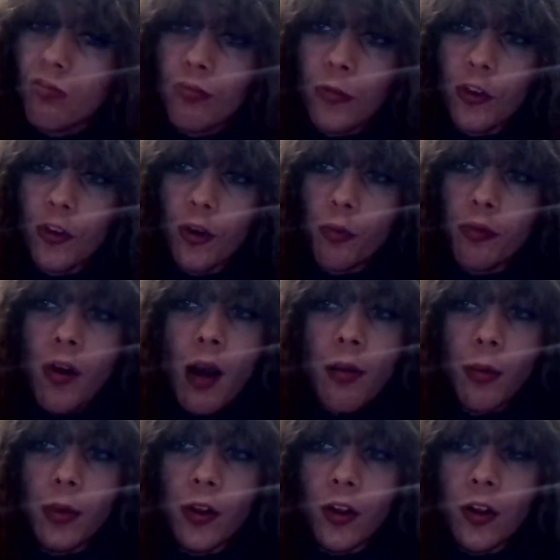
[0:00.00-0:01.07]
So
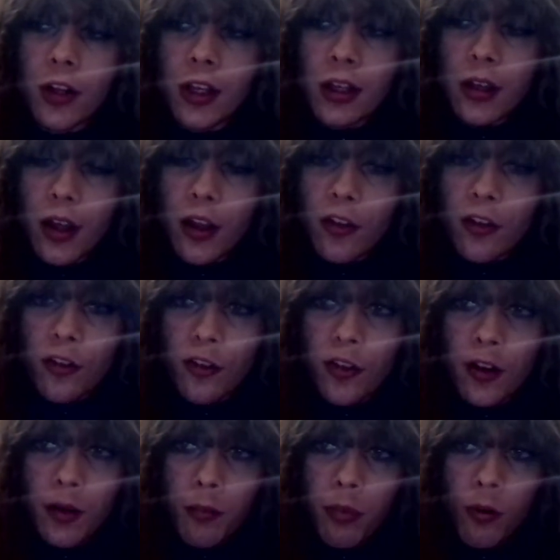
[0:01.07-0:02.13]
probability is
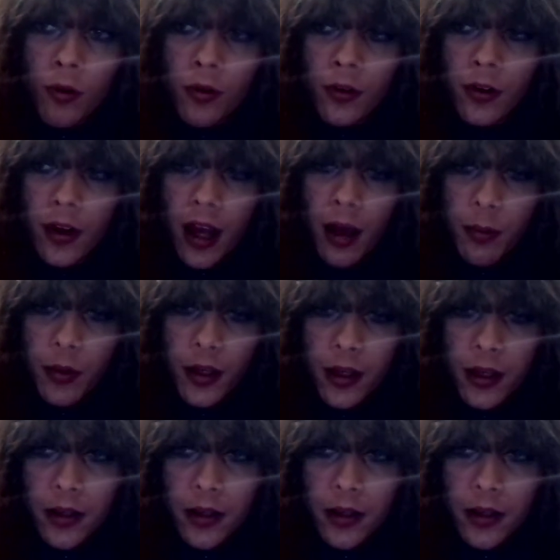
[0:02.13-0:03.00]
an important topic.